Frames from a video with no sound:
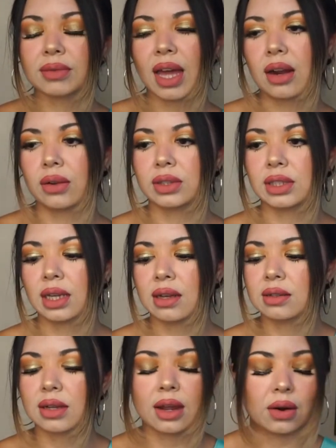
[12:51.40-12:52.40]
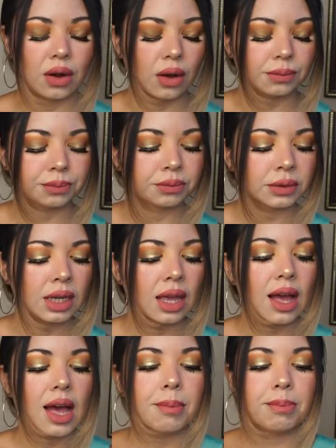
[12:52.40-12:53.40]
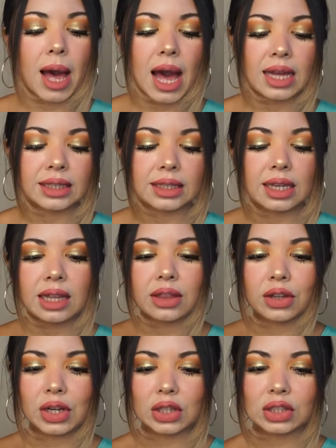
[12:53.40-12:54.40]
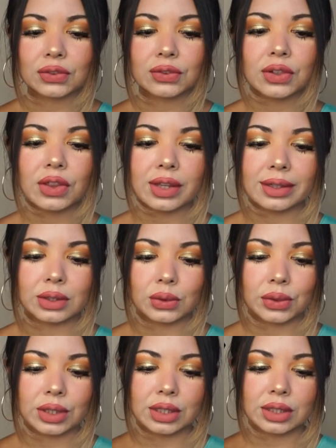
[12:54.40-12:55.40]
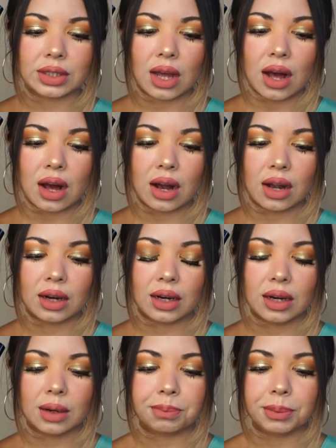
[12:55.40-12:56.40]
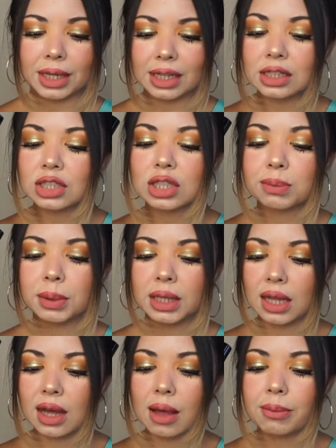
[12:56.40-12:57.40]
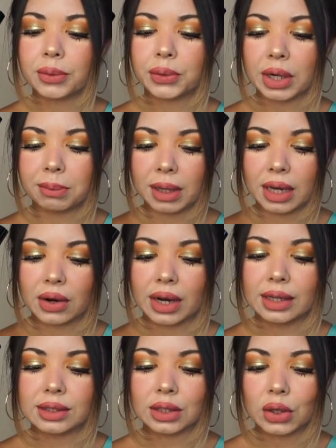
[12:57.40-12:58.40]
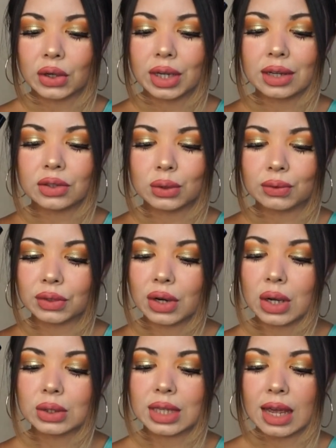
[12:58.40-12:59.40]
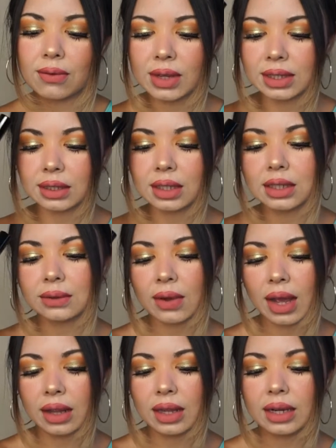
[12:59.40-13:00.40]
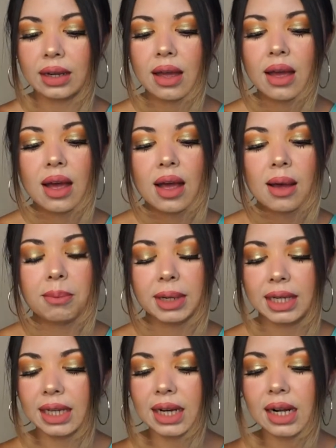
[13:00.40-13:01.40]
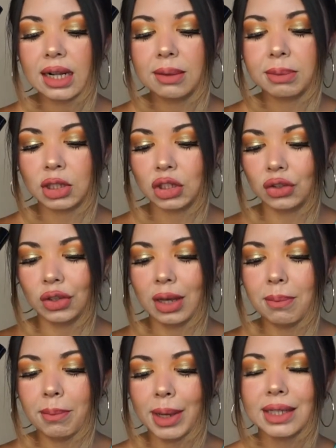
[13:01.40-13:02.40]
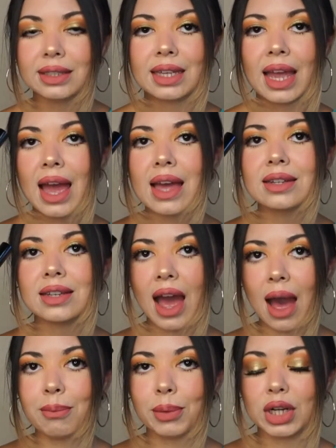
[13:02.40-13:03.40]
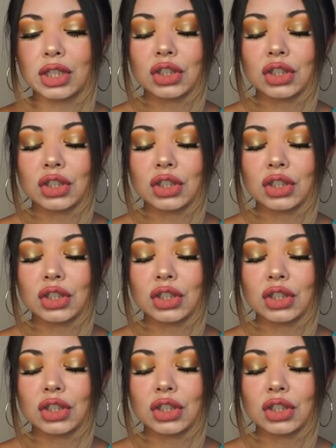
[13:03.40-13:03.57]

I don't see it, I don't know. But the notes for this one are peach, plum, red berries, coconut tuberose, hibiscus, violet, vanilla, patchouli, musk, and amber.